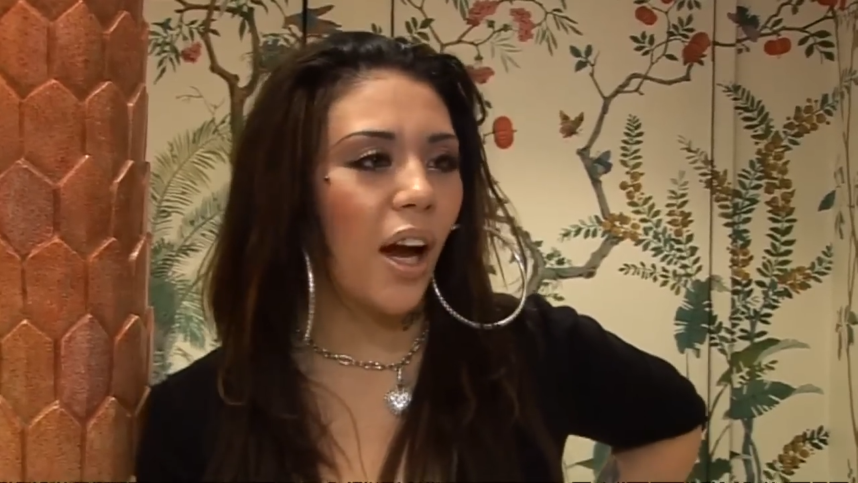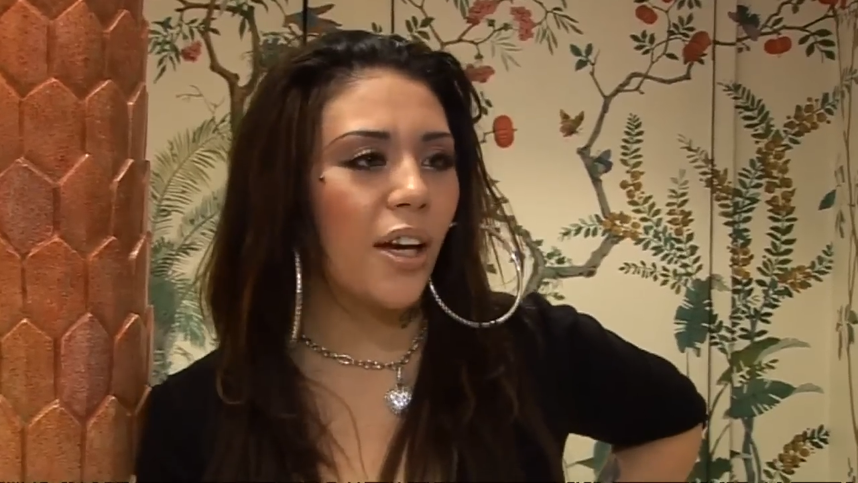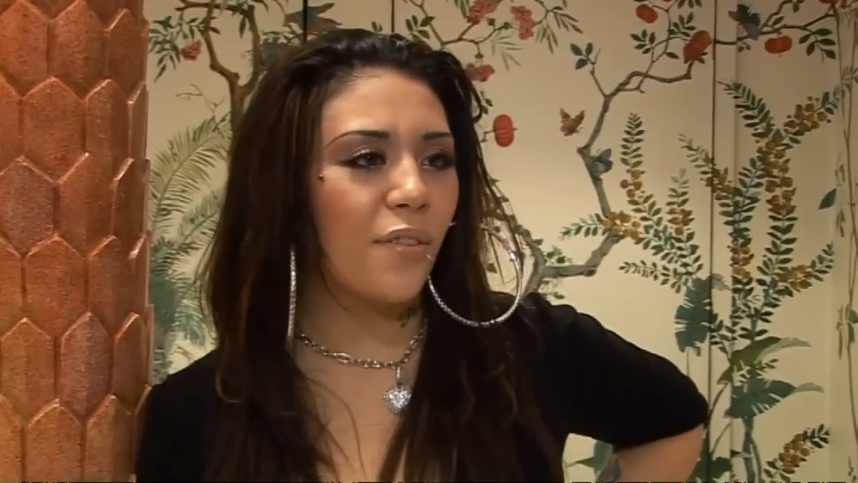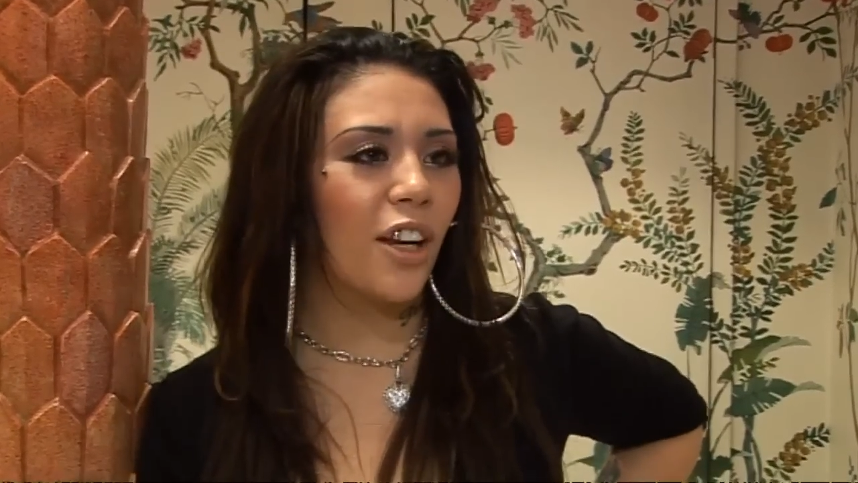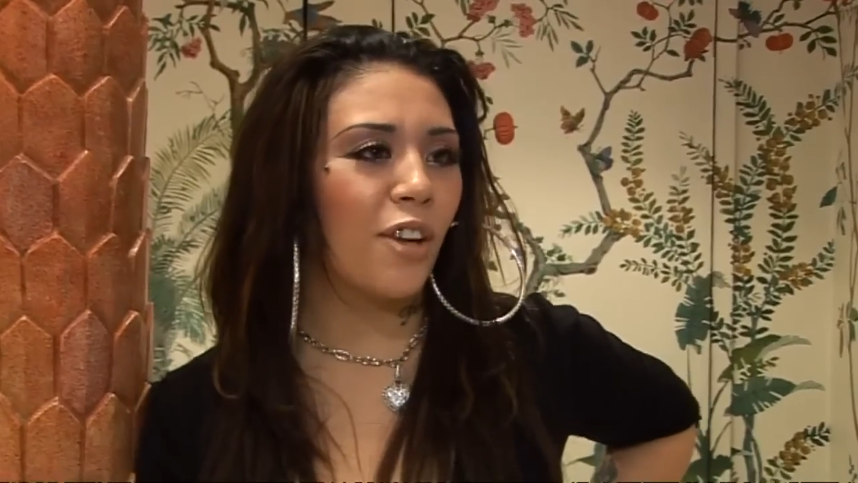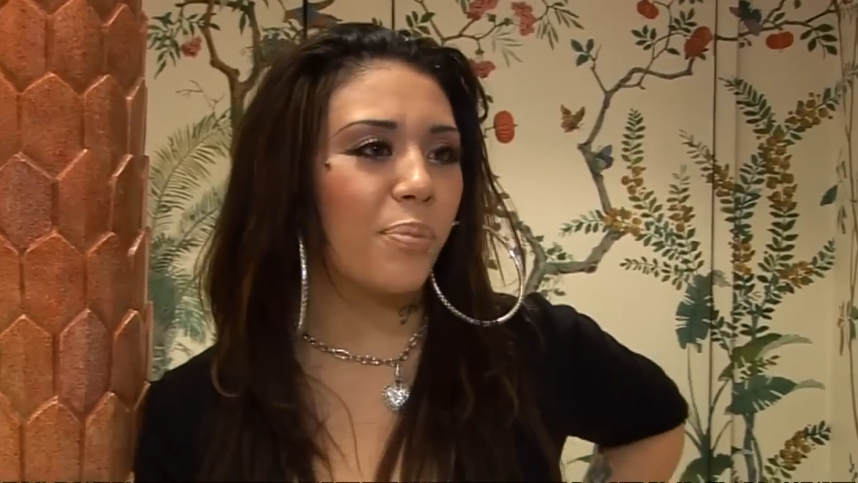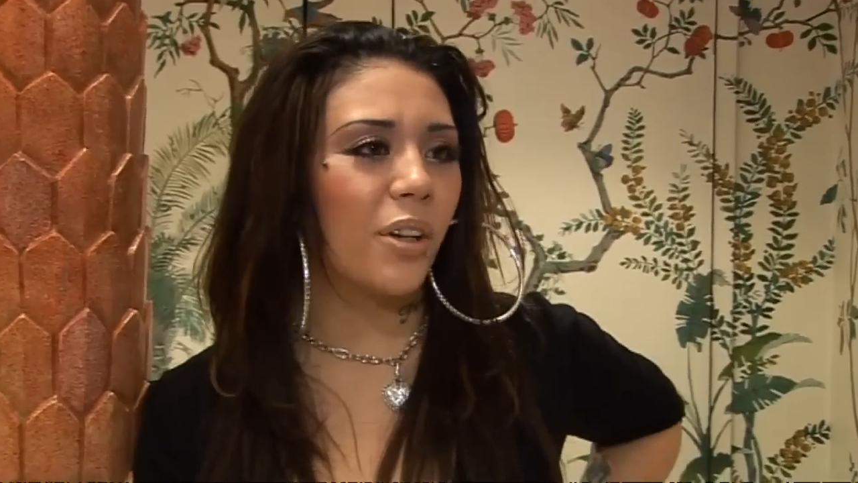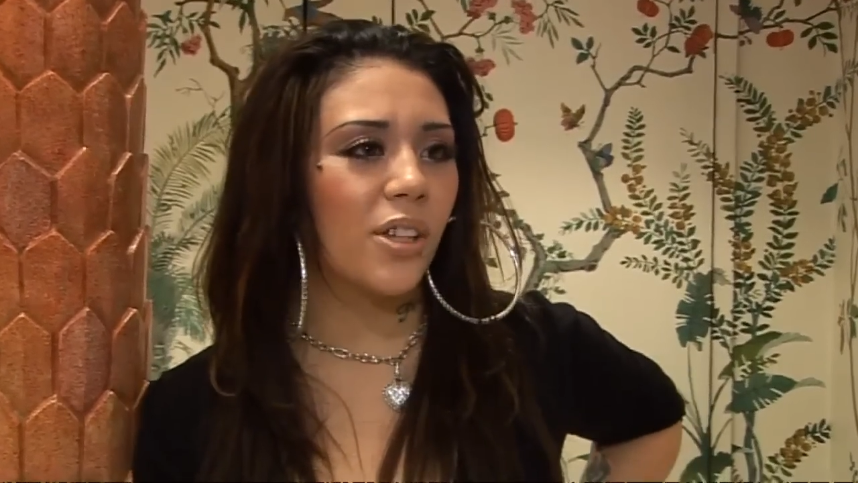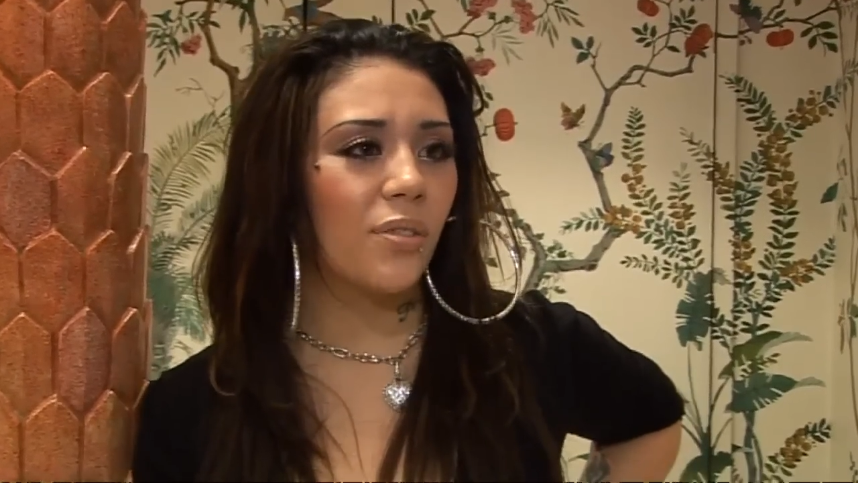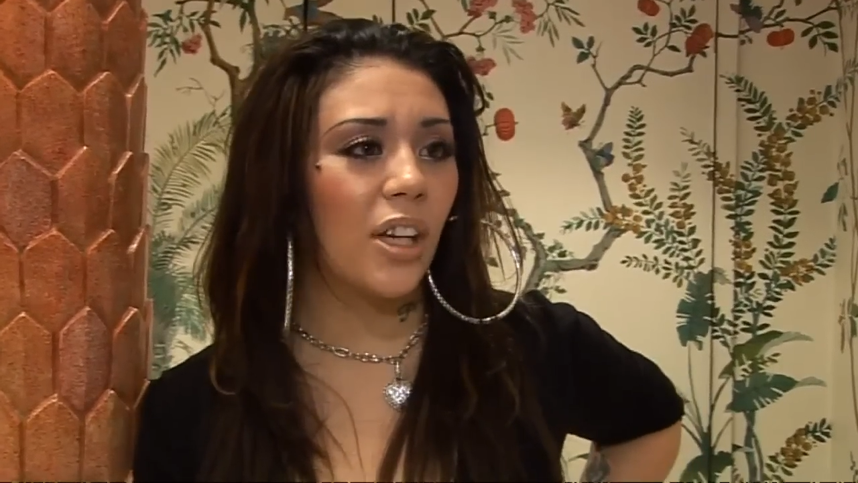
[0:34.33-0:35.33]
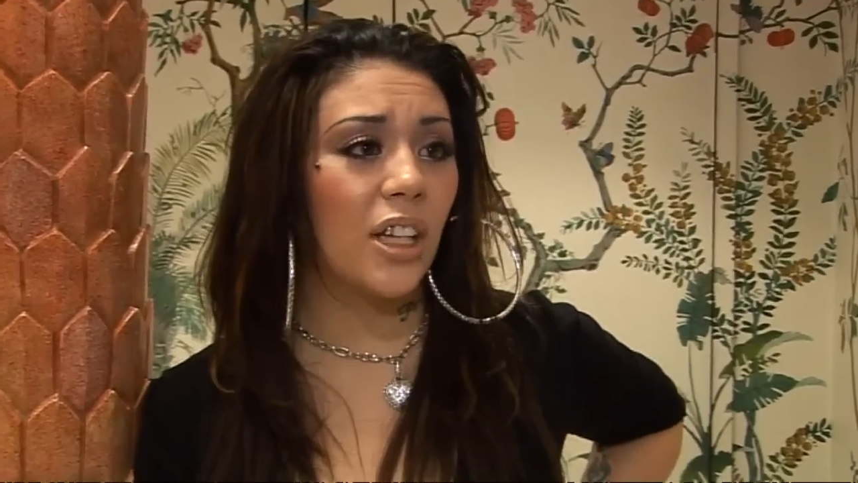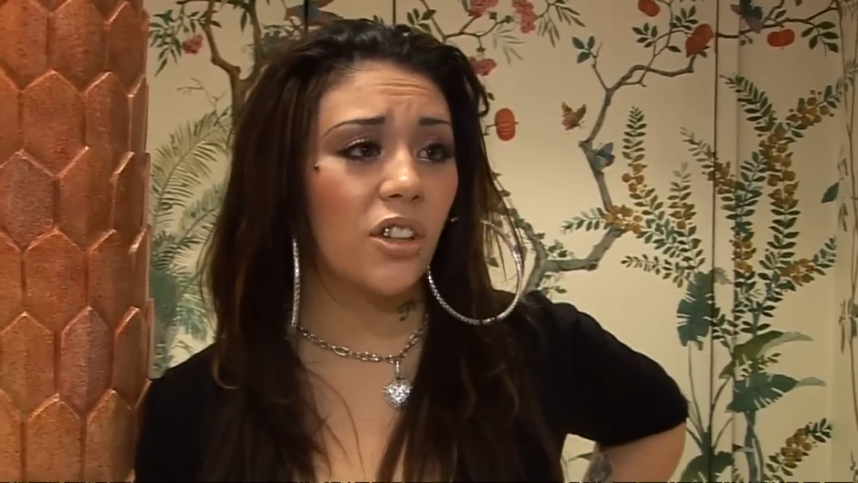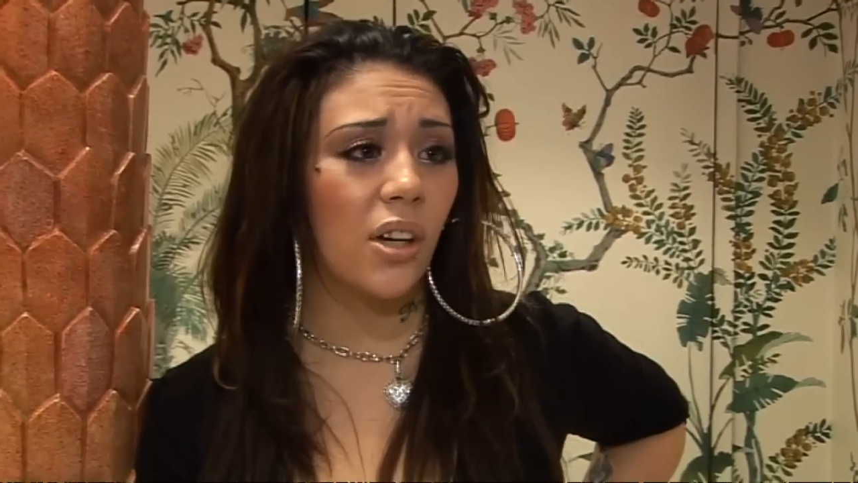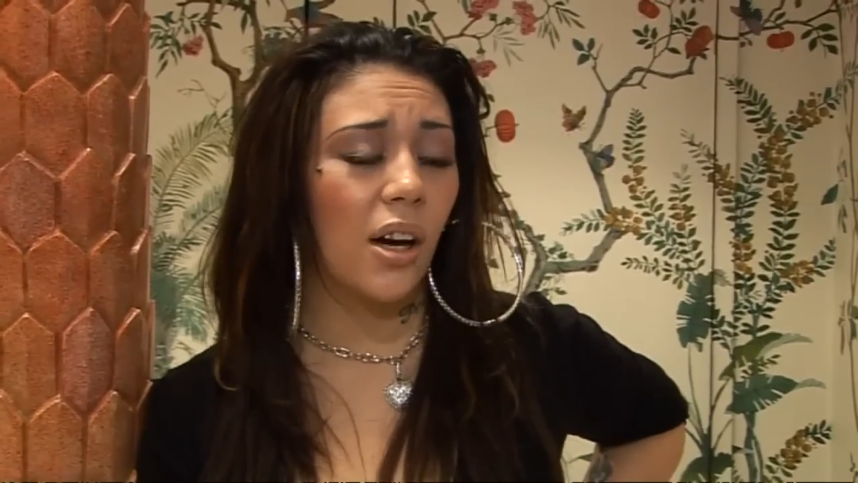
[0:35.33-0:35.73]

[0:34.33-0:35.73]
I never left because of Keisha.